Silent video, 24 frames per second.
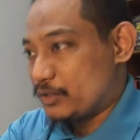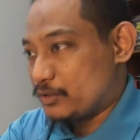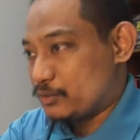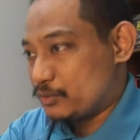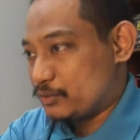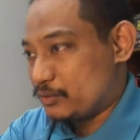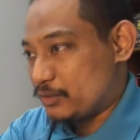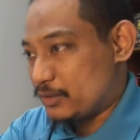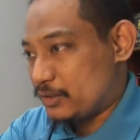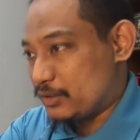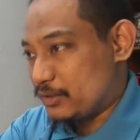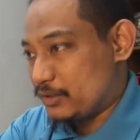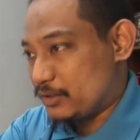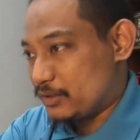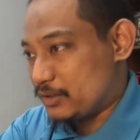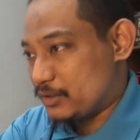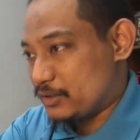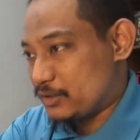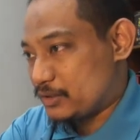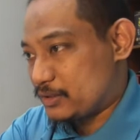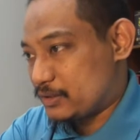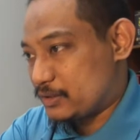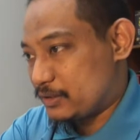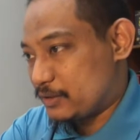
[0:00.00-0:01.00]
so in
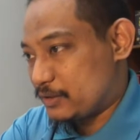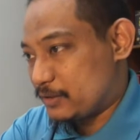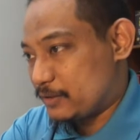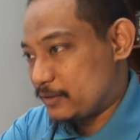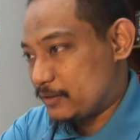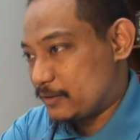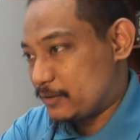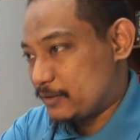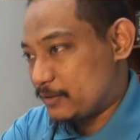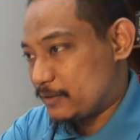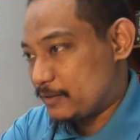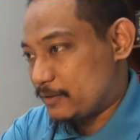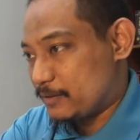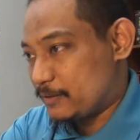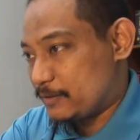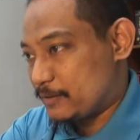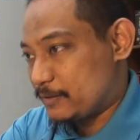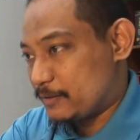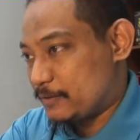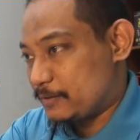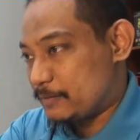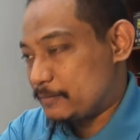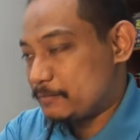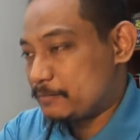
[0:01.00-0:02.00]
this
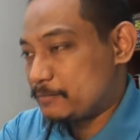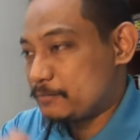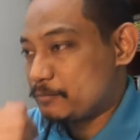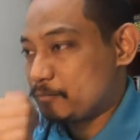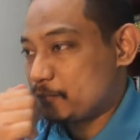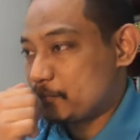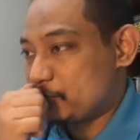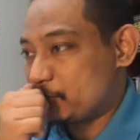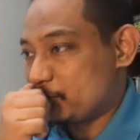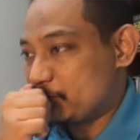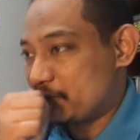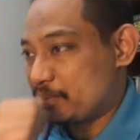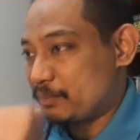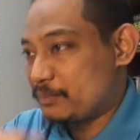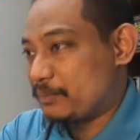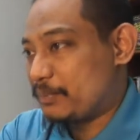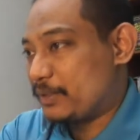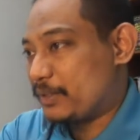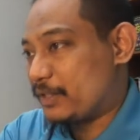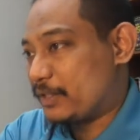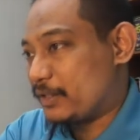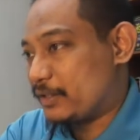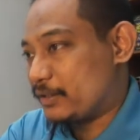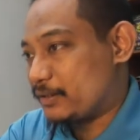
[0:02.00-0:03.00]

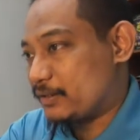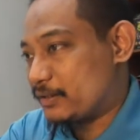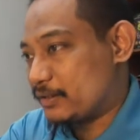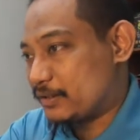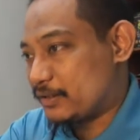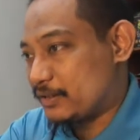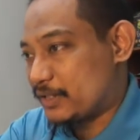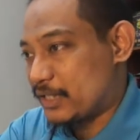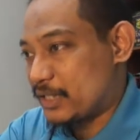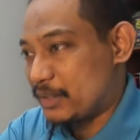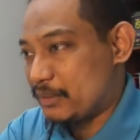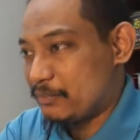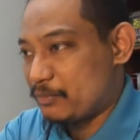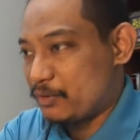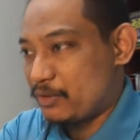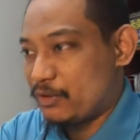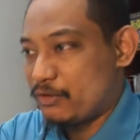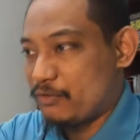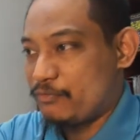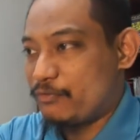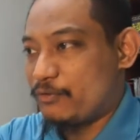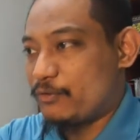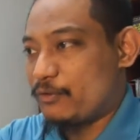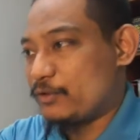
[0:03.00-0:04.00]
feedback, the time
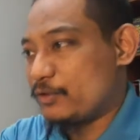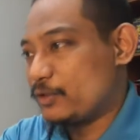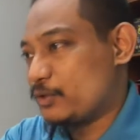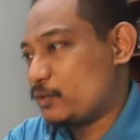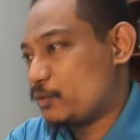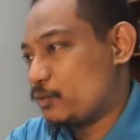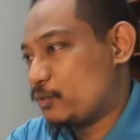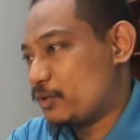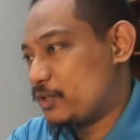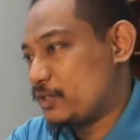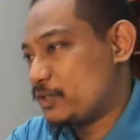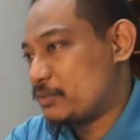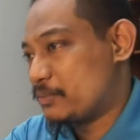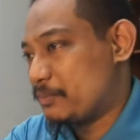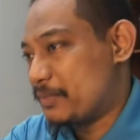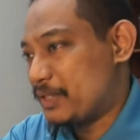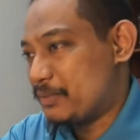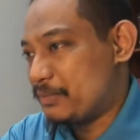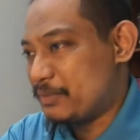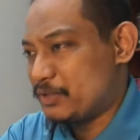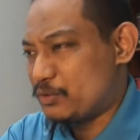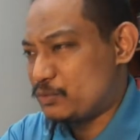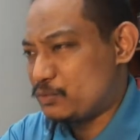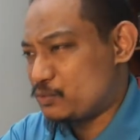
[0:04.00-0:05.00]
for the quiz
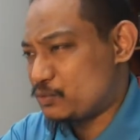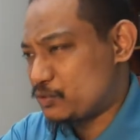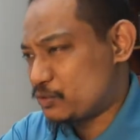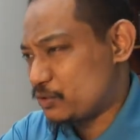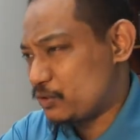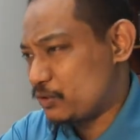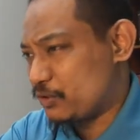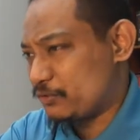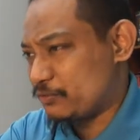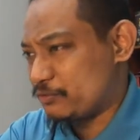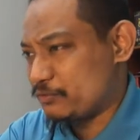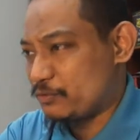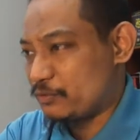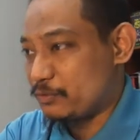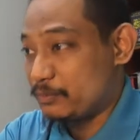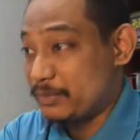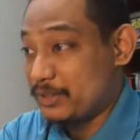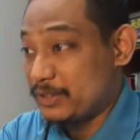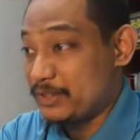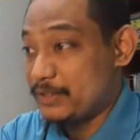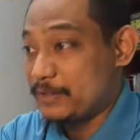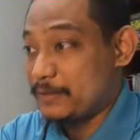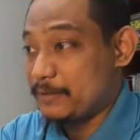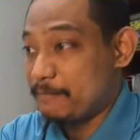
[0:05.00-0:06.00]
may be too short for
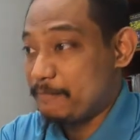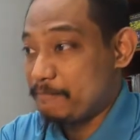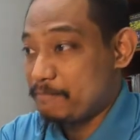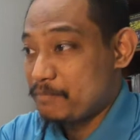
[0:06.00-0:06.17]
me